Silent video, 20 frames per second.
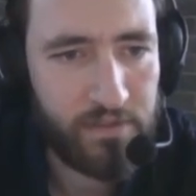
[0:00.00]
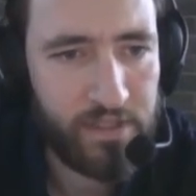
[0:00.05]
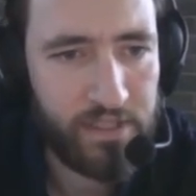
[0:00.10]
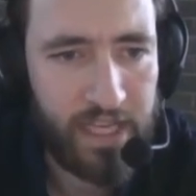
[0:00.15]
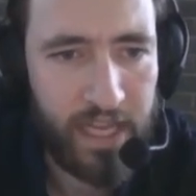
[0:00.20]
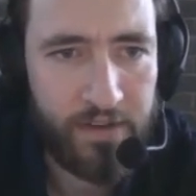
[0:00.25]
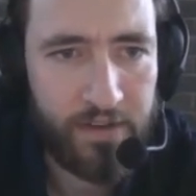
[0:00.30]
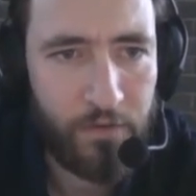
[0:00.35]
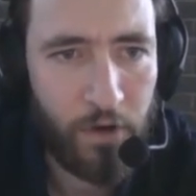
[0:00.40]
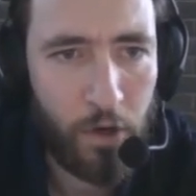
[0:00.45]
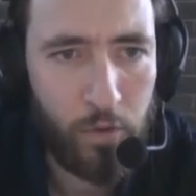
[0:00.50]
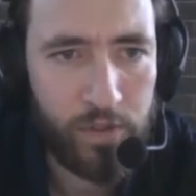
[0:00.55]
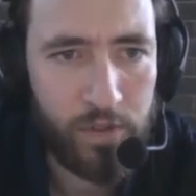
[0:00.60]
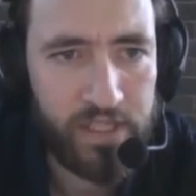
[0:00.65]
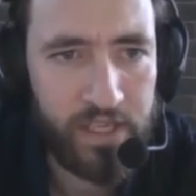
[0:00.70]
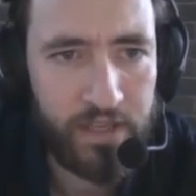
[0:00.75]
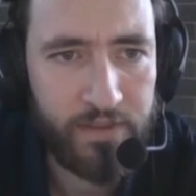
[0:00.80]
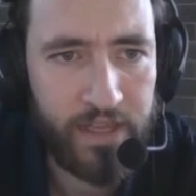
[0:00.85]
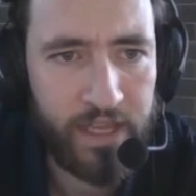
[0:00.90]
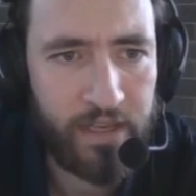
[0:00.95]
10 votes,
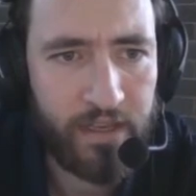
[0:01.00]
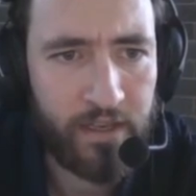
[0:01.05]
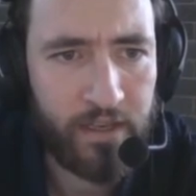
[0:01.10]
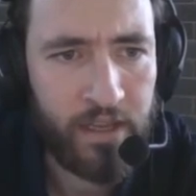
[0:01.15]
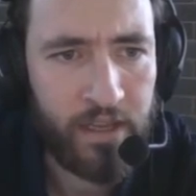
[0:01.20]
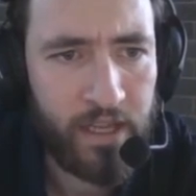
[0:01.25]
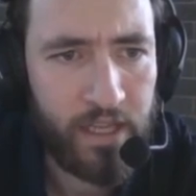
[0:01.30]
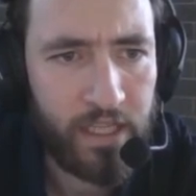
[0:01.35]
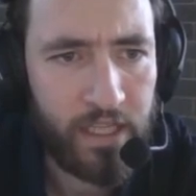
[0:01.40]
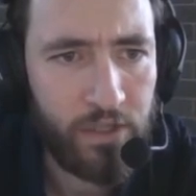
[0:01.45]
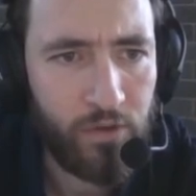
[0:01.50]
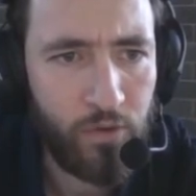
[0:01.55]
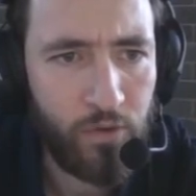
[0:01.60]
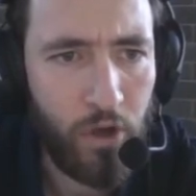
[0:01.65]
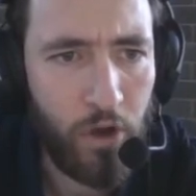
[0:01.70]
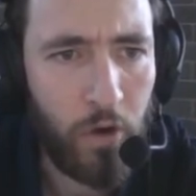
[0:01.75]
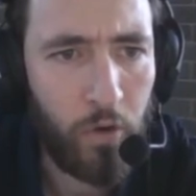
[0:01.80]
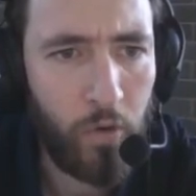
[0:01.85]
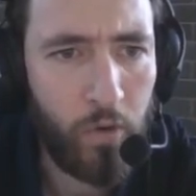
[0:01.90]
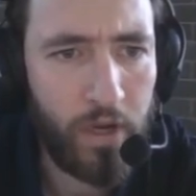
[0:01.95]
and then you
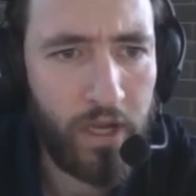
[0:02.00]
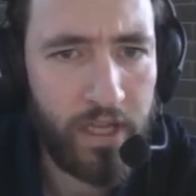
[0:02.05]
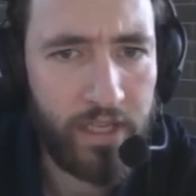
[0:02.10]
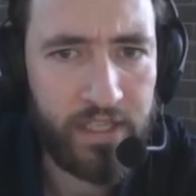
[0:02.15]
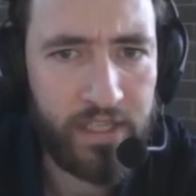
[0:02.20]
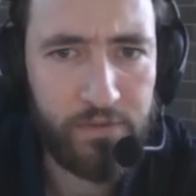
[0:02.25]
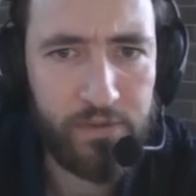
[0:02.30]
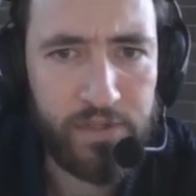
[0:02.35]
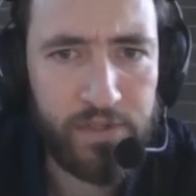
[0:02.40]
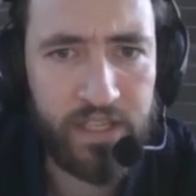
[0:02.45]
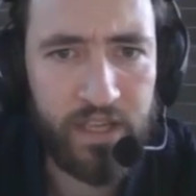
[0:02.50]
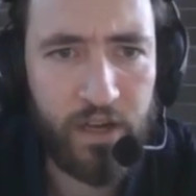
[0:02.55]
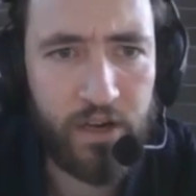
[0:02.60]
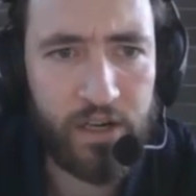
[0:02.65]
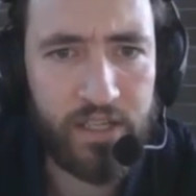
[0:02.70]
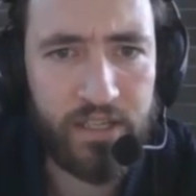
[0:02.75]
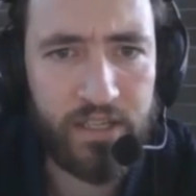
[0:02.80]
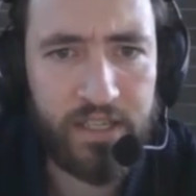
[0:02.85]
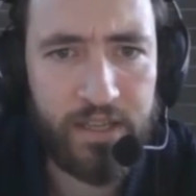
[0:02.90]
go and you start it,